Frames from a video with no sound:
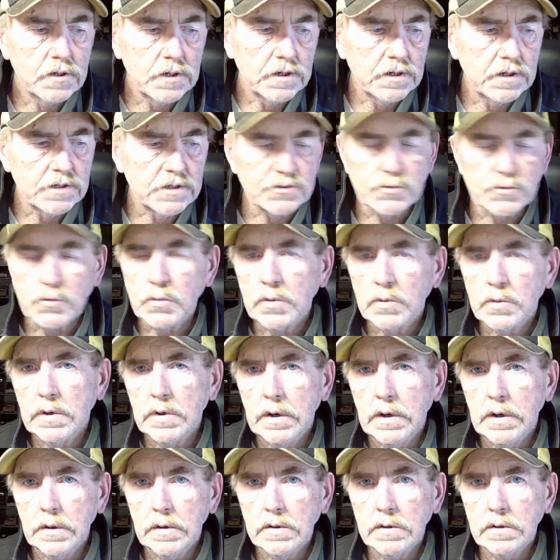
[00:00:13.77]

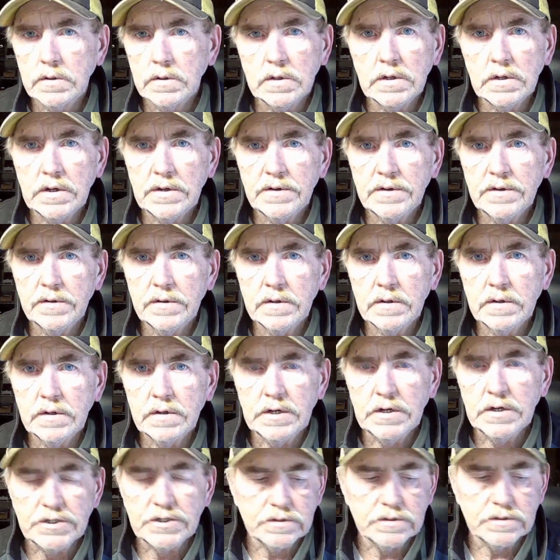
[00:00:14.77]
it,
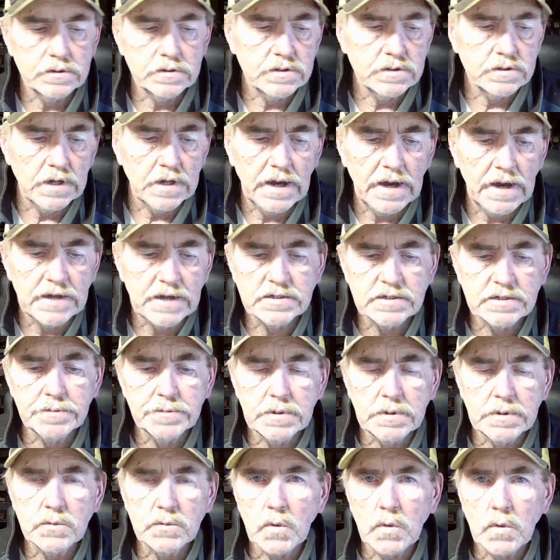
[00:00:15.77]
it, it hasn't
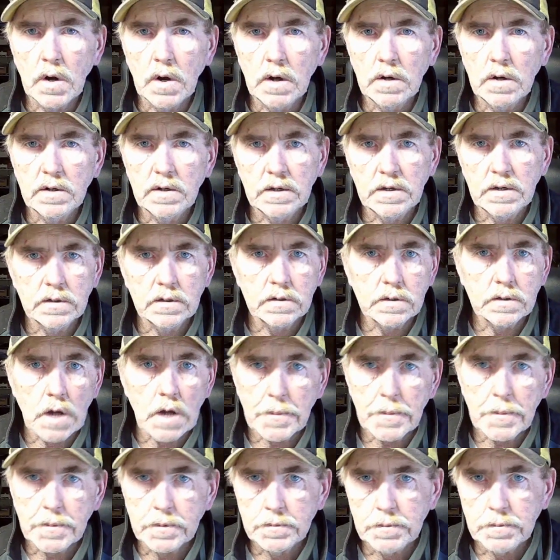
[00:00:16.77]
been run in a
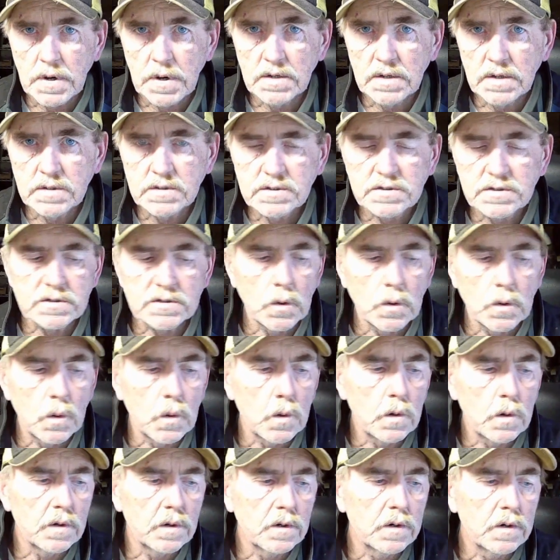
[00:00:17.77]
couple months,
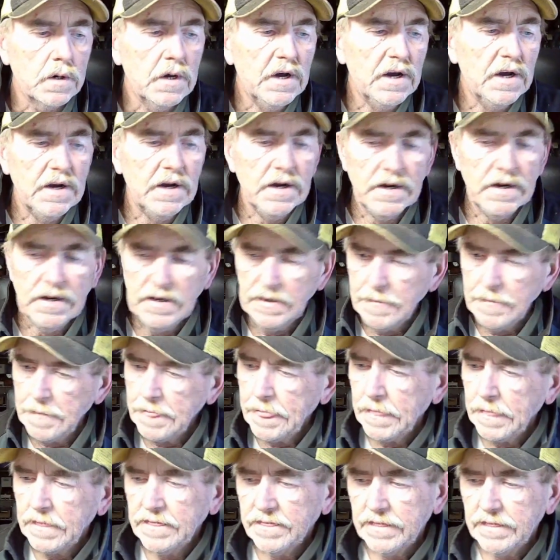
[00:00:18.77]
or
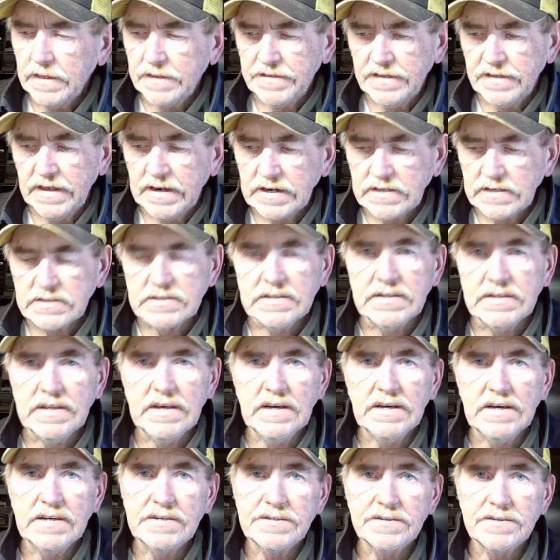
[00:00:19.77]
they think it's
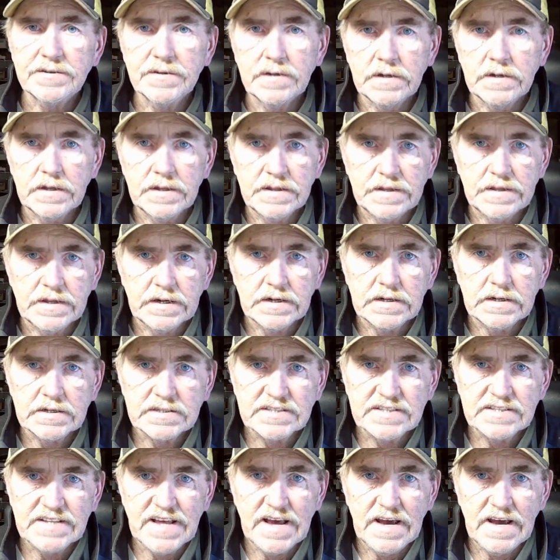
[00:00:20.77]
this, or they think
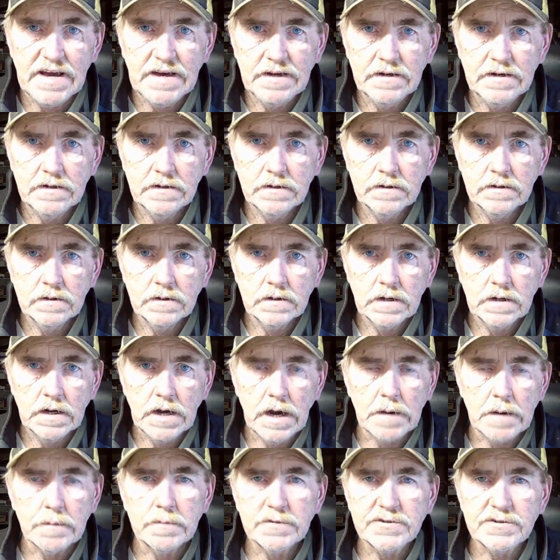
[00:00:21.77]
it's that.
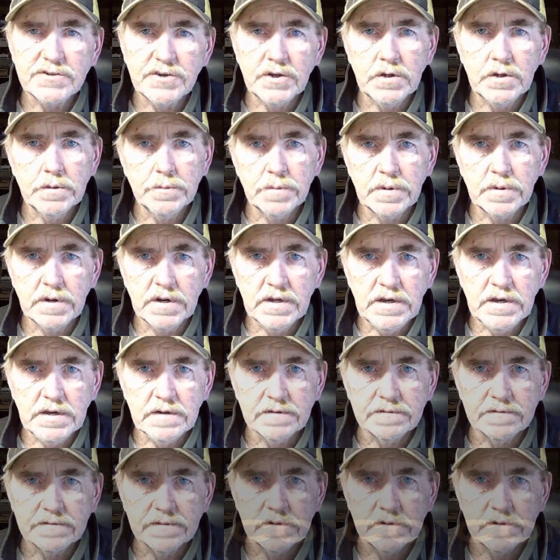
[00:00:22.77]
How much do you believe?